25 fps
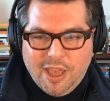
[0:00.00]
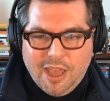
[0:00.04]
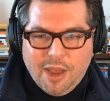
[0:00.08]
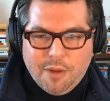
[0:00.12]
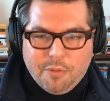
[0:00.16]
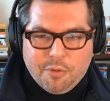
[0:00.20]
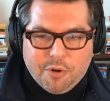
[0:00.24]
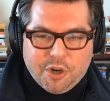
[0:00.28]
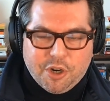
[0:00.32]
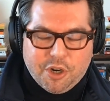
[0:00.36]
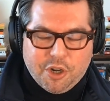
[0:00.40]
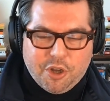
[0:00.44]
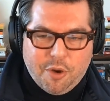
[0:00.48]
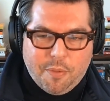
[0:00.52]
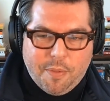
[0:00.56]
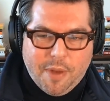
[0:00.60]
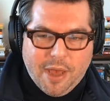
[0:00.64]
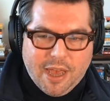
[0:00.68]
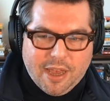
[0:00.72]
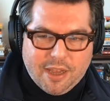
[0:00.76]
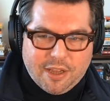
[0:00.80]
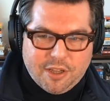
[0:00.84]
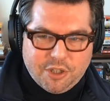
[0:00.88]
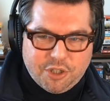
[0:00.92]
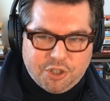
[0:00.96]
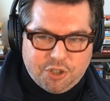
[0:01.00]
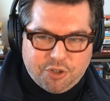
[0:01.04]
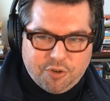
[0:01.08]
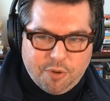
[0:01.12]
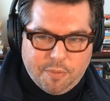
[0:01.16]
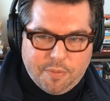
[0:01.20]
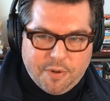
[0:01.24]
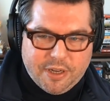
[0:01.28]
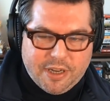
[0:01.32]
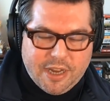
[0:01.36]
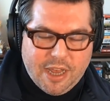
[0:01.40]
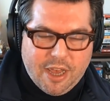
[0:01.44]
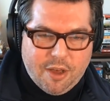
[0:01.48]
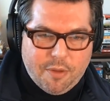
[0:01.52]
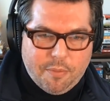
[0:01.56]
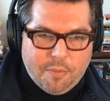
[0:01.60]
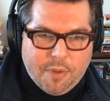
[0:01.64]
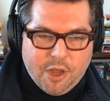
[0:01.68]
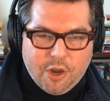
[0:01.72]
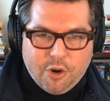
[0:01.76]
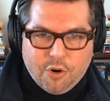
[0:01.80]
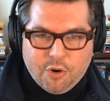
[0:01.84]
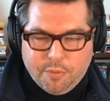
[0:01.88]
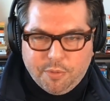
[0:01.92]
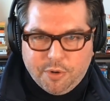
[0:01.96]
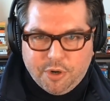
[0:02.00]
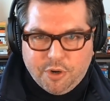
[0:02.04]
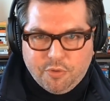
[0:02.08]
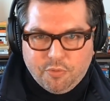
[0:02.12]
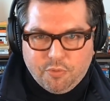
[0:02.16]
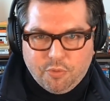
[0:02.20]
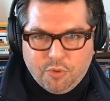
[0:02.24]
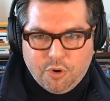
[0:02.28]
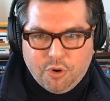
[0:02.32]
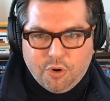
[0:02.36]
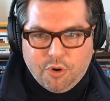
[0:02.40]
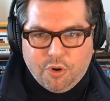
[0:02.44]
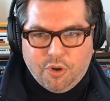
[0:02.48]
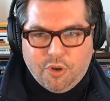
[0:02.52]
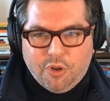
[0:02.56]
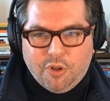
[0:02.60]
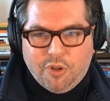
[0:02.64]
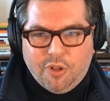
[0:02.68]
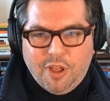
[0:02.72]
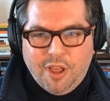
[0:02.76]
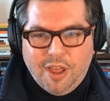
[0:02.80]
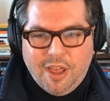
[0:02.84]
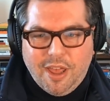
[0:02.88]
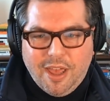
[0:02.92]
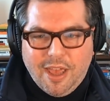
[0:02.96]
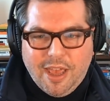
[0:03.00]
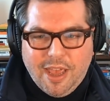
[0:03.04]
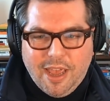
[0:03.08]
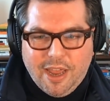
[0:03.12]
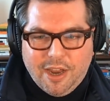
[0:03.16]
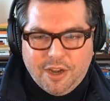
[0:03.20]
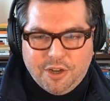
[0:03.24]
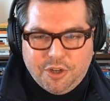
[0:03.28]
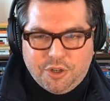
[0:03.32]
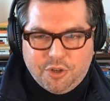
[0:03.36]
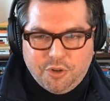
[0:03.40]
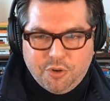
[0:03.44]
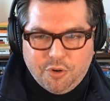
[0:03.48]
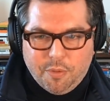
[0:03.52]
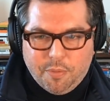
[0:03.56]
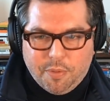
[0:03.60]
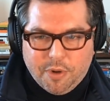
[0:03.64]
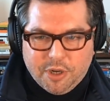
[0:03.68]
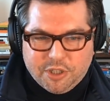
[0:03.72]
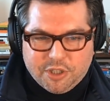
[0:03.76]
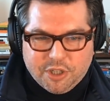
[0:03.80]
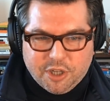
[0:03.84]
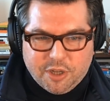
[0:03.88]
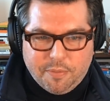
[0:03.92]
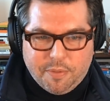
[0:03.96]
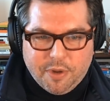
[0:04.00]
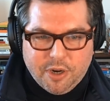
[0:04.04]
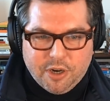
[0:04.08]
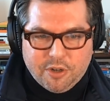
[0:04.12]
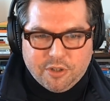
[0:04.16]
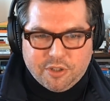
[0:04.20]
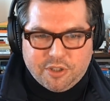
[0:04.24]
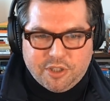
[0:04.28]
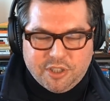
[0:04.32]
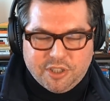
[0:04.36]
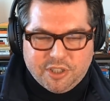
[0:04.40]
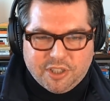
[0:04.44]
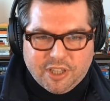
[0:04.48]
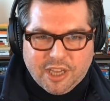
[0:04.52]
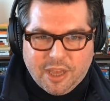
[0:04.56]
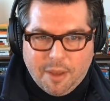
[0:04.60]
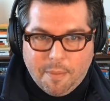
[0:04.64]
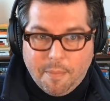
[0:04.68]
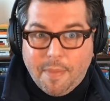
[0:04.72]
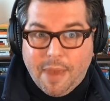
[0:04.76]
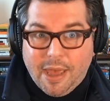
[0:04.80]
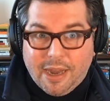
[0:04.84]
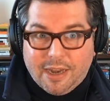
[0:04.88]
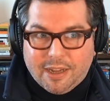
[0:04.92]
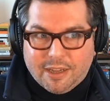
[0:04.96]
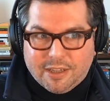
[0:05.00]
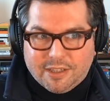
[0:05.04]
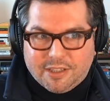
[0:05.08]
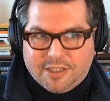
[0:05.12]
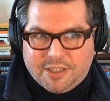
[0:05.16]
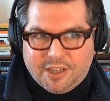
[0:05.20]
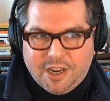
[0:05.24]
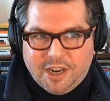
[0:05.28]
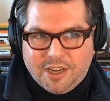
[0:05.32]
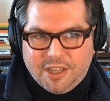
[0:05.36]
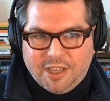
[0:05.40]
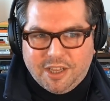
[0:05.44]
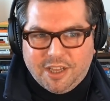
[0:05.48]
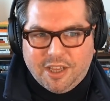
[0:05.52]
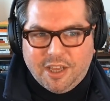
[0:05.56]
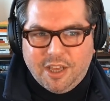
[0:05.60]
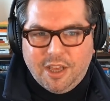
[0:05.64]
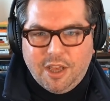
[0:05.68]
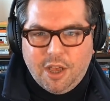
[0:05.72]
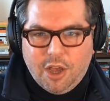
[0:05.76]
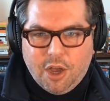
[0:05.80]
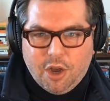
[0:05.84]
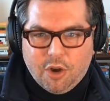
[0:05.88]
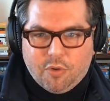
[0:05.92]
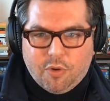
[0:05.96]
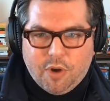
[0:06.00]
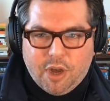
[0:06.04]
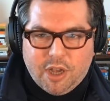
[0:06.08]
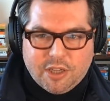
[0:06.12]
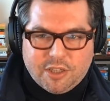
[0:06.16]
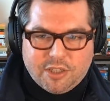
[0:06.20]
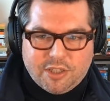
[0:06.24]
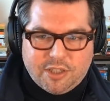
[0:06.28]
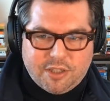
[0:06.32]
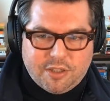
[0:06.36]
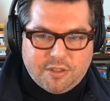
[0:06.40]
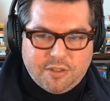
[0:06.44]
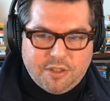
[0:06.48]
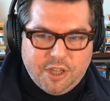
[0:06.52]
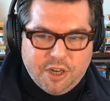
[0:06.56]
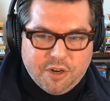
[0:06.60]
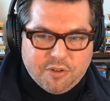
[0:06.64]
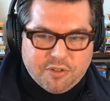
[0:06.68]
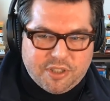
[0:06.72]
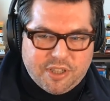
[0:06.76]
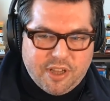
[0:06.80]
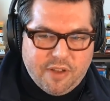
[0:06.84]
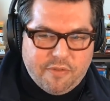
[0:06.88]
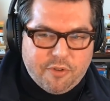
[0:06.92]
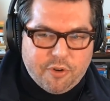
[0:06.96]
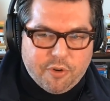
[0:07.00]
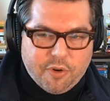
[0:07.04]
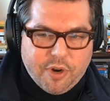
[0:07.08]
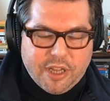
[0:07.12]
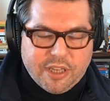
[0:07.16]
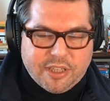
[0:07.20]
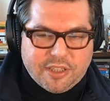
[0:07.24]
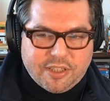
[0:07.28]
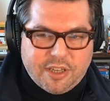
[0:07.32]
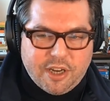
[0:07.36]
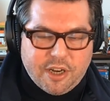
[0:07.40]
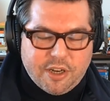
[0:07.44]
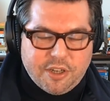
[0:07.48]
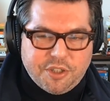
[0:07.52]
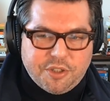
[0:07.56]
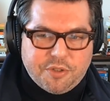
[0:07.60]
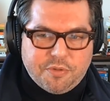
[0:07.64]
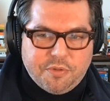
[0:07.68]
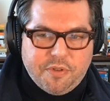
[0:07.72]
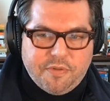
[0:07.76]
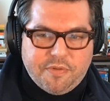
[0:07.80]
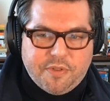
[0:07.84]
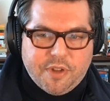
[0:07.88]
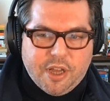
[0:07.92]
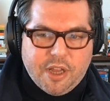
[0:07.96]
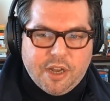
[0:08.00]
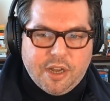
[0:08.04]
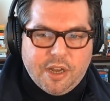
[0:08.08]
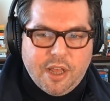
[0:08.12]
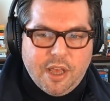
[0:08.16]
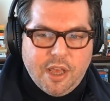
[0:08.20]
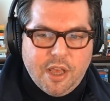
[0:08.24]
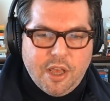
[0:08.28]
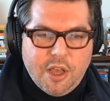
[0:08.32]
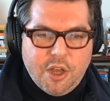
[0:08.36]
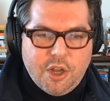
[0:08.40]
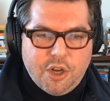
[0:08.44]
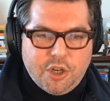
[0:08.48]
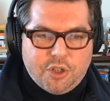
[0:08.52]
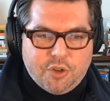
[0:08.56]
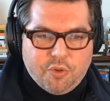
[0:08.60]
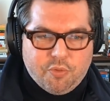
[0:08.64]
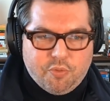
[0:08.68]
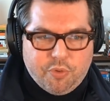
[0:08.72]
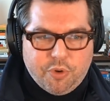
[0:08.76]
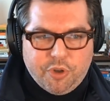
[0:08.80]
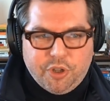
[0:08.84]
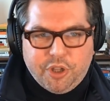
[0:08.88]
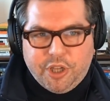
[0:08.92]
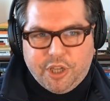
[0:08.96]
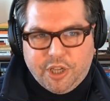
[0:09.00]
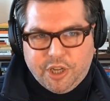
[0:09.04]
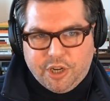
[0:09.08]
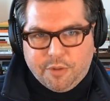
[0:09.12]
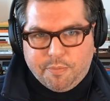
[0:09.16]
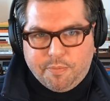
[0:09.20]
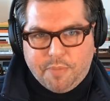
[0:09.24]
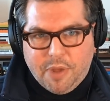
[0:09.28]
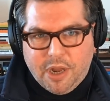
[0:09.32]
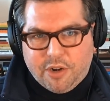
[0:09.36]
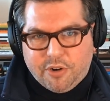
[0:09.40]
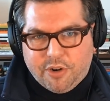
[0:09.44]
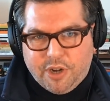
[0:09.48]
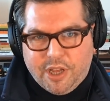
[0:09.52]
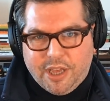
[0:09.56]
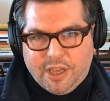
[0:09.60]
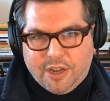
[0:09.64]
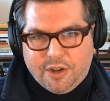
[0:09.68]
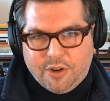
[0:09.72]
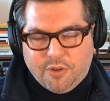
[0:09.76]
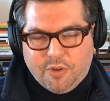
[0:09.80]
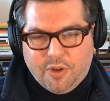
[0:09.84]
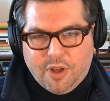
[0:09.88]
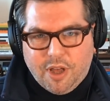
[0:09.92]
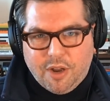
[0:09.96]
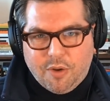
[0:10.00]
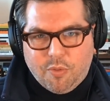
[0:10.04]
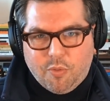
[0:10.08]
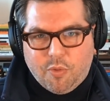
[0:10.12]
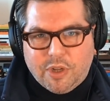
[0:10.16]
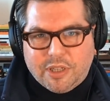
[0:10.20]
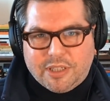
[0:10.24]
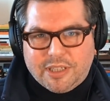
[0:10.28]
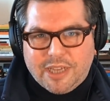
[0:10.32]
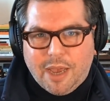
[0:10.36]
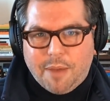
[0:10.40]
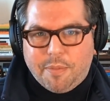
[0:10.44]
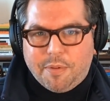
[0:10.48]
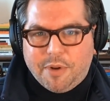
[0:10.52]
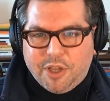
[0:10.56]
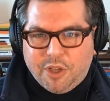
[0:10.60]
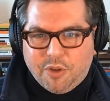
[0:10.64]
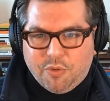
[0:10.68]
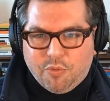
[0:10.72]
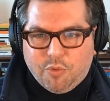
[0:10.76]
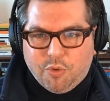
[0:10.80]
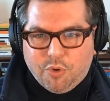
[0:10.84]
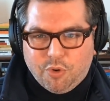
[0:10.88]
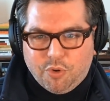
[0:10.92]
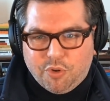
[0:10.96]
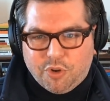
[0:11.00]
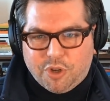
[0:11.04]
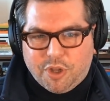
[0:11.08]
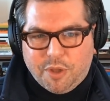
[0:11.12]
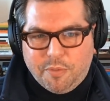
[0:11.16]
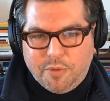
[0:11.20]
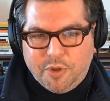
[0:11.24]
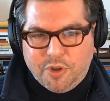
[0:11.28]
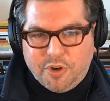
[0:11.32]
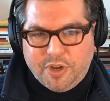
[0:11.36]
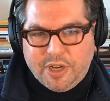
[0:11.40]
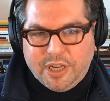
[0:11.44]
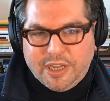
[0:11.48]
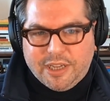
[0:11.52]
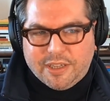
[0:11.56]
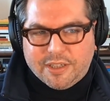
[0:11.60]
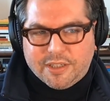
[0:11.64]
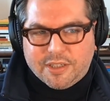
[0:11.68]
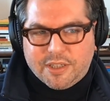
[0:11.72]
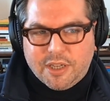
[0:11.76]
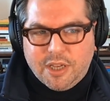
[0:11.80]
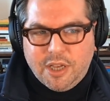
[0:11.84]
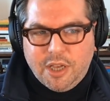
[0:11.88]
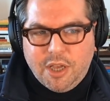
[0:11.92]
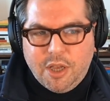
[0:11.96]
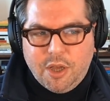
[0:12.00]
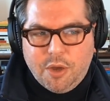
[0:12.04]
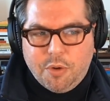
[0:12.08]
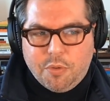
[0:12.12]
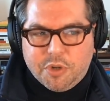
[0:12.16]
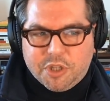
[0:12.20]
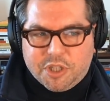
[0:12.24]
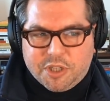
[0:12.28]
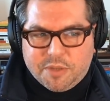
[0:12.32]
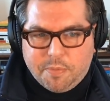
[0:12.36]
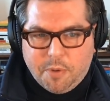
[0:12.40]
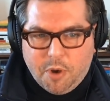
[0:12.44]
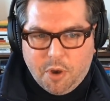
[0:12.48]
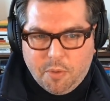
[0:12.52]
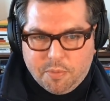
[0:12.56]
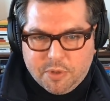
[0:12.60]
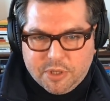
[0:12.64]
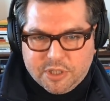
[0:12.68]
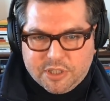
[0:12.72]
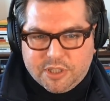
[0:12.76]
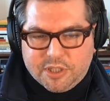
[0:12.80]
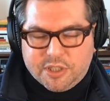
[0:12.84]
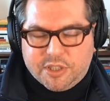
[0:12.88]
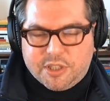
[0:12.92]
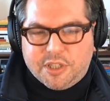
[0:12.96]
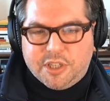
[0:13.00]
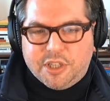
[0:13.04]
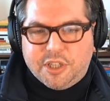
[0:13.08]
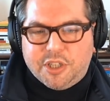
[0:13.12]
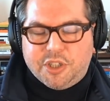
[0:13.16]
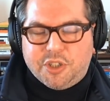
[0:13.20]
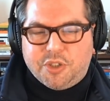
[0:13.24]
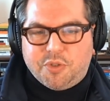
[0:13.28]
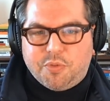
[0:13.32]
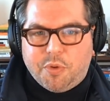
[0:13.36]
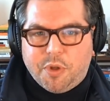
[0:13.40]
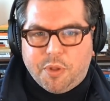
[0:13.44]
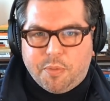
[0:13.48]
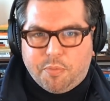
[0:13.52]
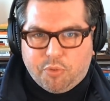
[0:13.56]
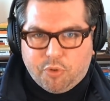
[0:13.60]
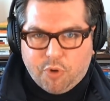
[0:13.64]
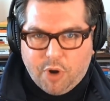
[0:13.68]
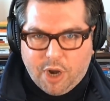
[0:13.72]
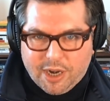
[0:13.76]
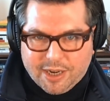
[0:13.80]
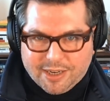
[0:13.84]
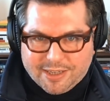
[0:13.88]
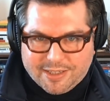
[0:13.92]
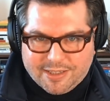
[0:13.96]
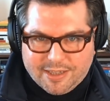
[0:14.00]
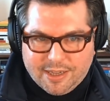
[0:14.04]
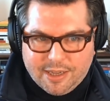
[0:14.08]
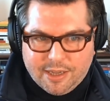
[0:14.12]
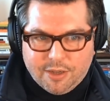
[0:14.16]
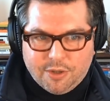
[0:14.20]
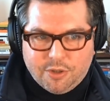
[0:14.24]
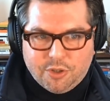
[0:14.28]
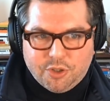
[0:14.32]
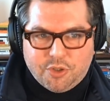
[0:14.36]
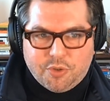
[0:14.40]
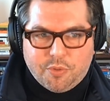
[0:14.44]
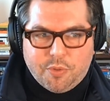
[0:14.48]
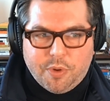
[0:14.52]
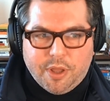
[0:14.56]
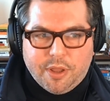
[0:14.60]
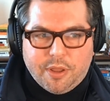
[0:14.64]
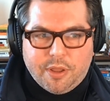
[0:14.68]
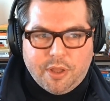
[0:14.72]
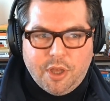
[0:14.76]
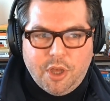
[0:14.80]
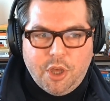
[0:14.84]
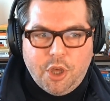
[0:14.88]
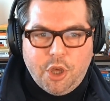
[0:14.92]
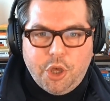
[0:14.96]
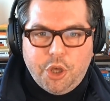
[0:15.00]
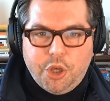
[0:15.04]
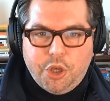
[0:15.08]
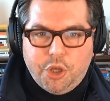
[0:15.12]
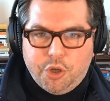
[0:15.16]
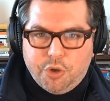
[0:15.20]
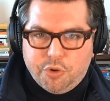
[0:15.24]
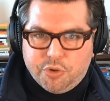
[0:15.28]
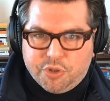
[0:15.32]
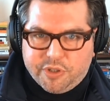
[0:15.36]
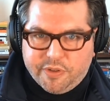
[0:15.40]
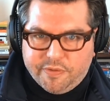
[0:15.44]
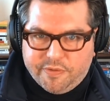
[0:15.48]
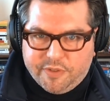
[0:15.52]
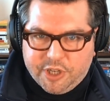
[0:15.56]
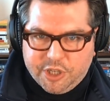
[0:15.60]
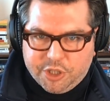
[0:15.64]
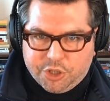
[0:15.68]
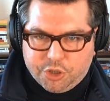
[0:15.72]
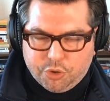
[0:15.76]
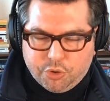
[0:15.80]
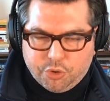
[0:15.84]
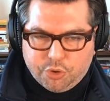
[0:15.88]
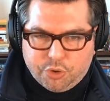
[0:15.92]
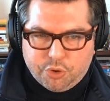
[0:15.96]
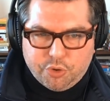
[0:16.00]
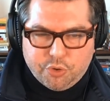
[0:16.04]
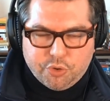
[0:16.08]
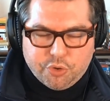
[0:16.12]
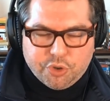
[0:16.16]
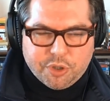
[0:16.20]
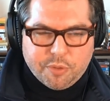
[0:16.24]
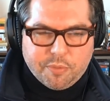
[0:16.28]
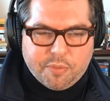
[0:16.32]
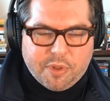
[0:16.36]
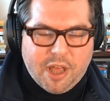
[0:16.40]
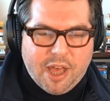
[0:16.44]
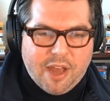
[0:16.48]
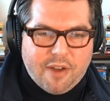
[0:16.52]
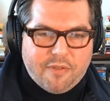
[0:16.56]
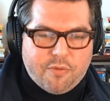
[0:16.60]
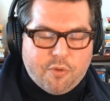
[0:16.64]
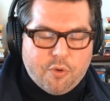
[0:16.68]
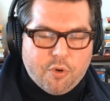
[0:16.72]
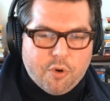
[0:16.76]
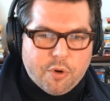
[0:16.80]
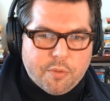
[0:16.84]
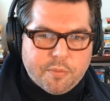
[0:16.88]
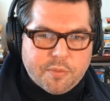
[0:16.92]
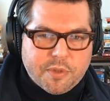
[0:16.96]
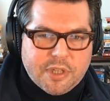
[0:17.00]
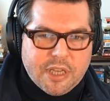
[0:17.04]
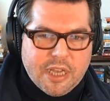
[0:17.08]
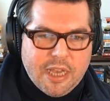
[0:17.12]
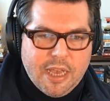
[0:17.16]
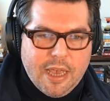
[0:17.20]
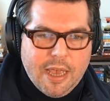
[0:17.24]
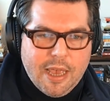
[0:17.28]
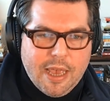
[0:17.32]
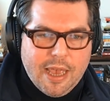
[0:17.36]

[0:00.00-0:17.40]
And we're going to go back and strip it down by urban and rural and do a bunch of comparisons, like a meta study across 7 or 8 studies we've done to really get a better handle on what's happening in rural communities with small businesses, with product sales, with use of digital tools and platforms.